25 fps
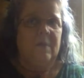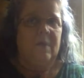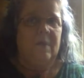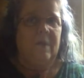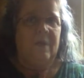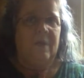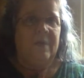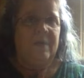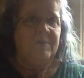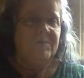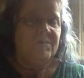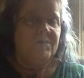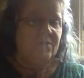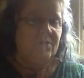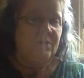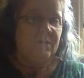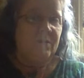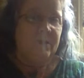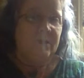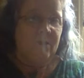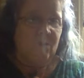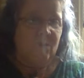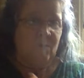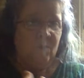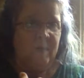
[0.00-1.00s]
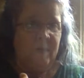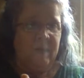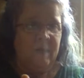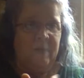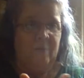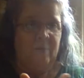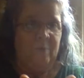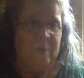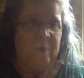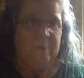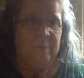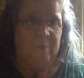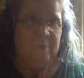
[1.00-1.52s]
And I certainly don't want any
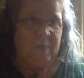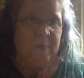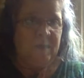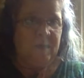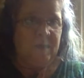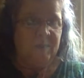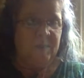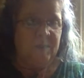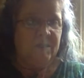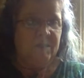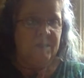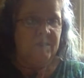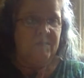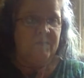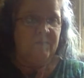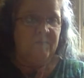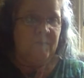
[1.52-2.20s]
repercussions